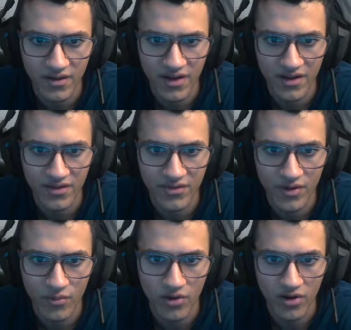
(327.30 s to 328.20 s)
And if I
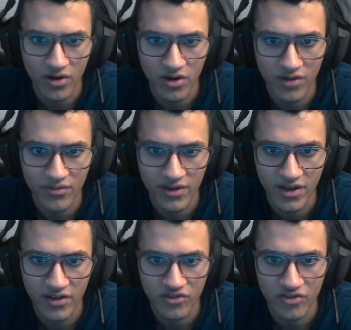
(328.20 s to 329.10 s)
walk off the
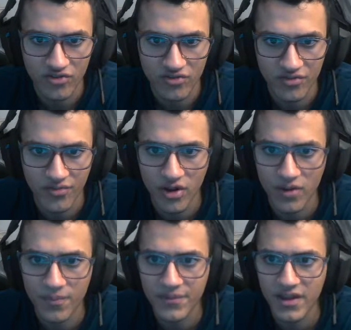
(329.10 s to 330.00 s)
edge, I should just fall.
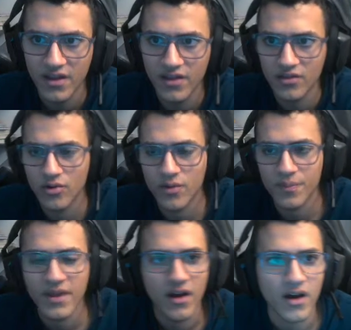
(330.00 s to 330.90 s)
Cool.
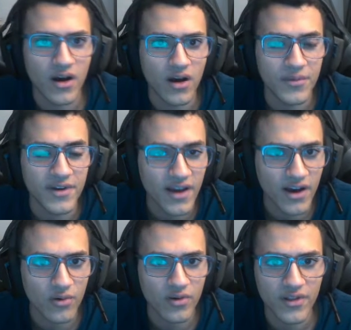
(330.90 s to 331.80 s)

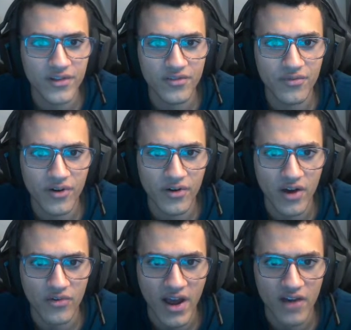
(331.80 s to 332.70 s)
Now let's figure
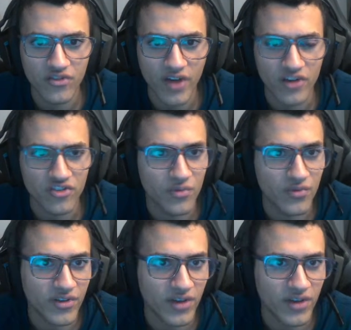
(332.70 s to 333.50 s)
out how to actually move the